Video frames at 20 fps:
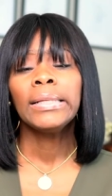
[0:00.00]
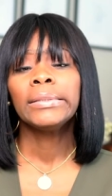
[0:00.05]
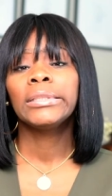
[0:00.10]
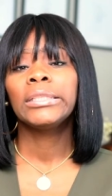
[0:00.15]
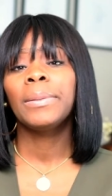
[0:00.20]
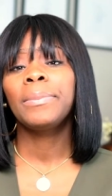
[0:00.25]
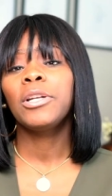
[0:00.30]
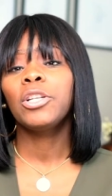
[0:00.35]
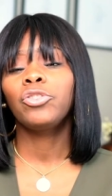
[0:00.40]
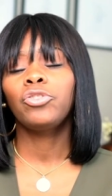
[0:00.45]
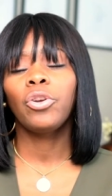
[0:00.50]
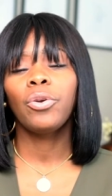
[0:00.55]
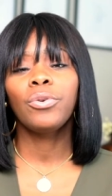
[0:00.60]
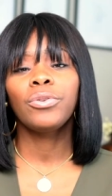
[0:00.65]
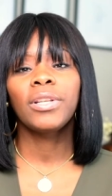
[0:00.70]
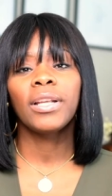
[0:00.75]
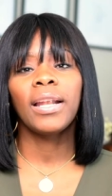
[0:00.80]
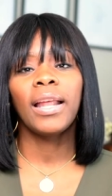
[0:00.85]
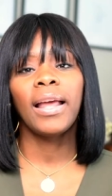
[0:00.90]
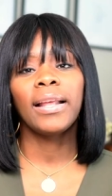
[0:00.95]
some of the
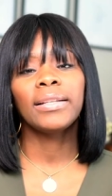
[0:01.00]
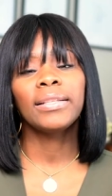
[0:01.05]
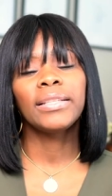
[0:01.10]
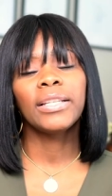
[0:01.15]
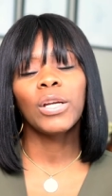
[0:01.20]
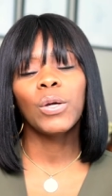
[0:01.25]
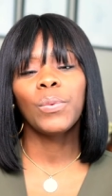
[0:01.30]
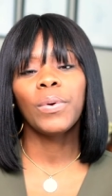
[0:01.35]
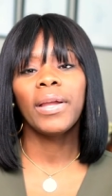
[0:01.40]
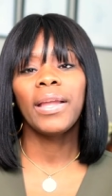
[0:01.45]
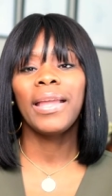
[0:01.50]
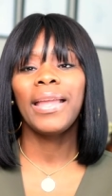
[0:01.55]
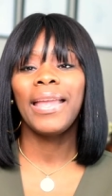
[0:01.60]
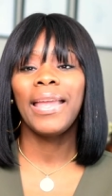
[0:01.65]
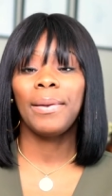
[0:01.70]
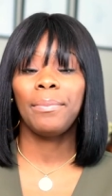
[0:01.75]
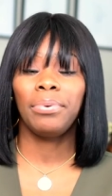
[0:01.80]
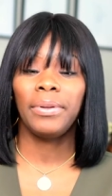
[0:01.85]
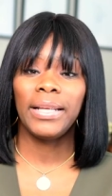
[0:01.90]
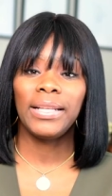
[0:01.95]
struggles that I deal with,
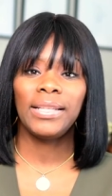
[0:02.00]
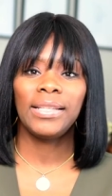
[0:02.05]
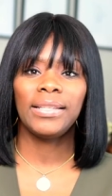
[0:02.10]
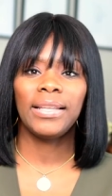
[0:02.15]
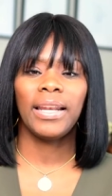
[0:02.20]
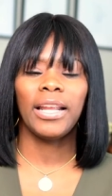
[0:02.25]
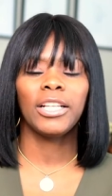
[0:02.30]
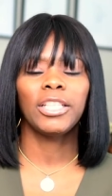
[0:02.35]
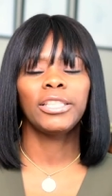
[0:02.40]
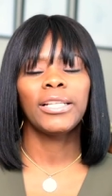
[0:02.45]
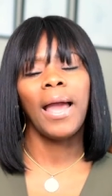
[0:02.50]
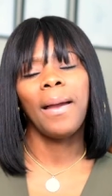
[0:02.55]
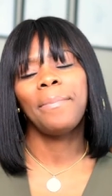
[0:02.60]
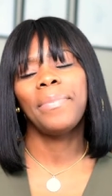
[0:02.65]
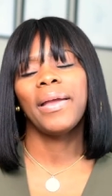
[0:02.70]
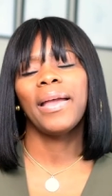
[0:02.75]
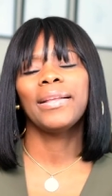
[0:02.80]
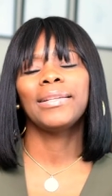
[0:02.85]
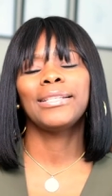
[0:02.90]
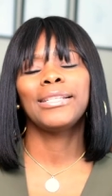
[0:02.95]
in places that I
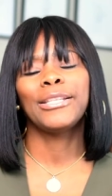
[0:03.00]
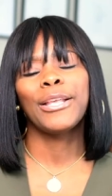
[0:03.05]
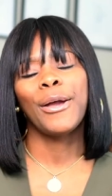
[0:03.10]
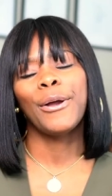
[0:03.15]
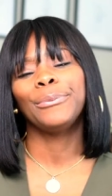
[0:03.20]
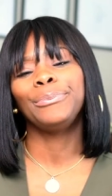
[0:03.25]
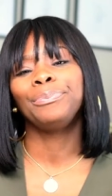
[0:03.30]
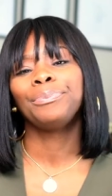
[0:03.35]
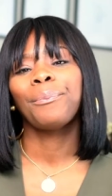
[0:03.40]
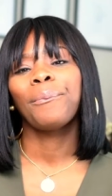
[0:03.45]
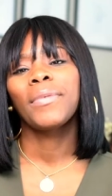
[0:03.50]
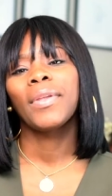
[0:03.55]
shop at. So,